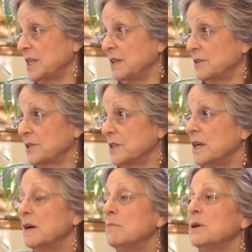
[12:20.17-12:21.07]
change.
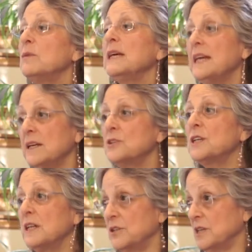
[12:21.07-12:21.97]
But we can
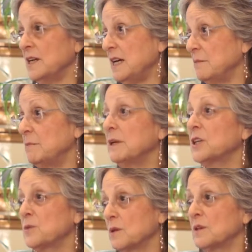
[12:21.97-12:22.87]
change habit
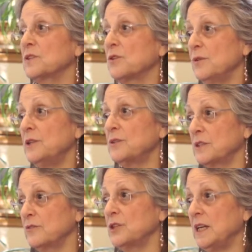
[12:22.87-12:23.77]
because we're also
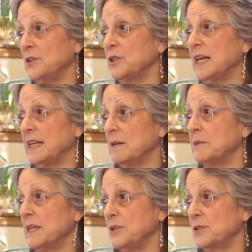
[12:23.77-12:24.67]
creatures of change and
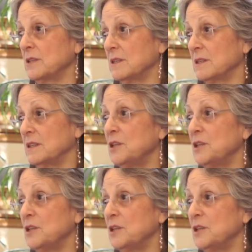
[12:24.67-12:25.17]
adaptation.